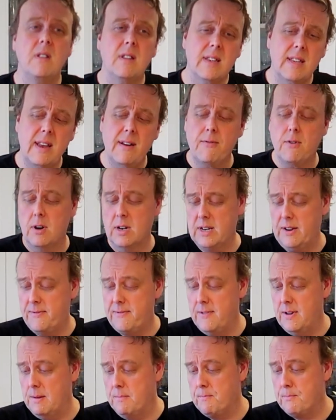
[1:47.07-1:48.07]
several
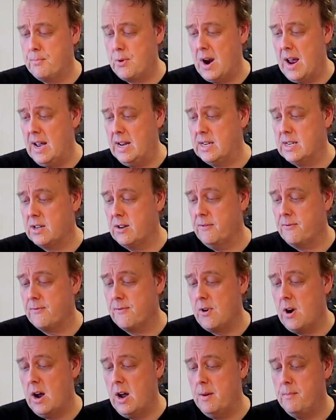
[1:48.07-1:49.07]
different brands of
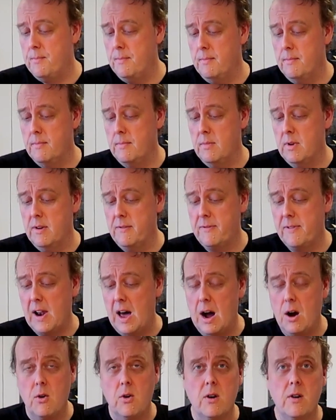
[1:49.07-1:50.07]
rye
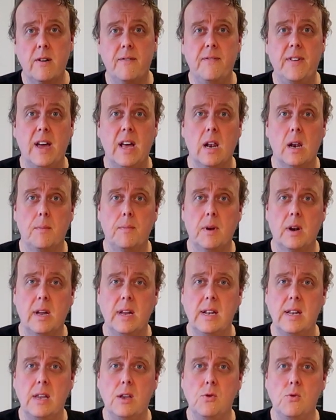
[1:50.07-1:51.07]
flour available
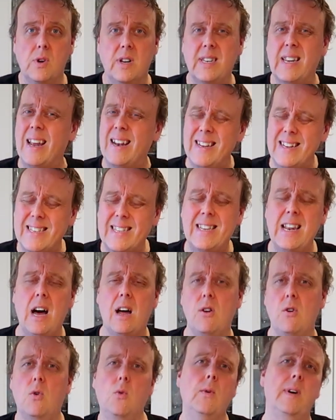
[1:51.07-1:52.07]
in the US, and it's
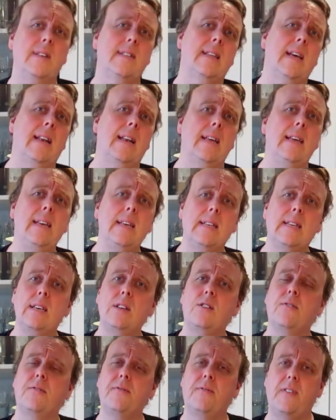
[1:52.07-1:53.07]
not always that
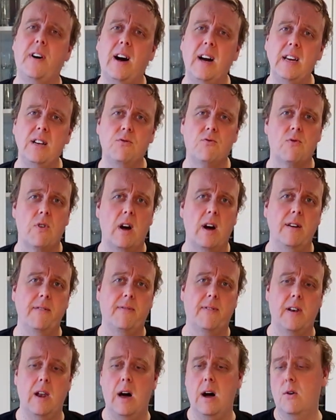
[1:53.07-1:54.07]
easy to find rye
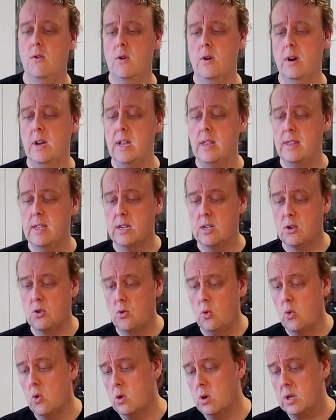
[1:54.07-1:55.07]
flour in the
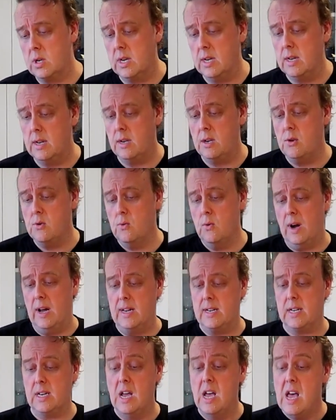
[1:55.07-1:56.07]
stores in the
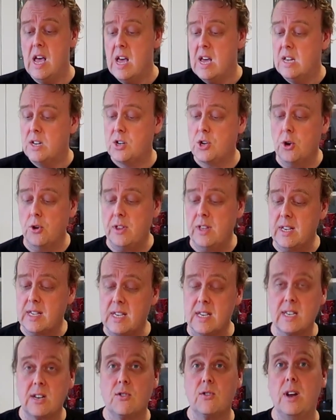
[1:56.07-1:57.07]
US. So this
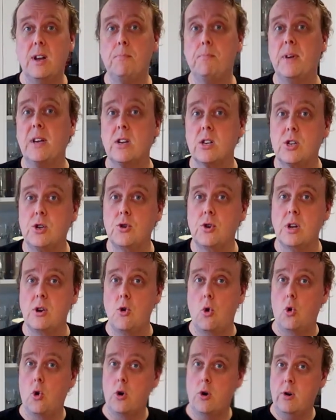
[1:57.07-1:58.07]
is great because you can
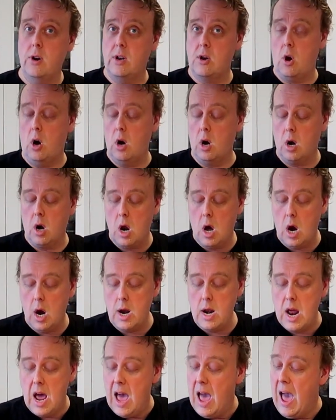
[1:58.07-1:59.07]
order it
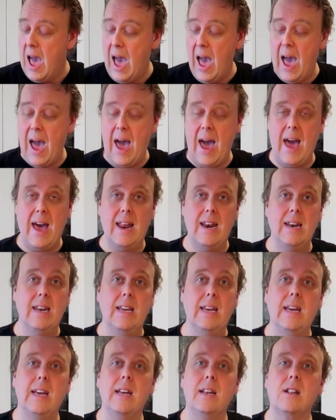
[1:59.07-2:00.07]
online and
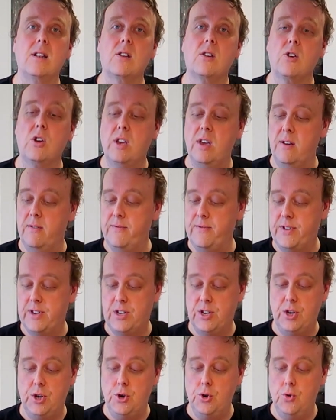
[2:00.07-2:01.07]
it gives
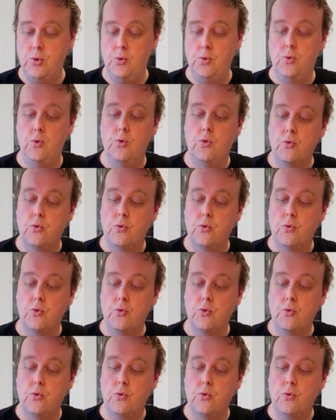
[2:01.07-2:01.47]
you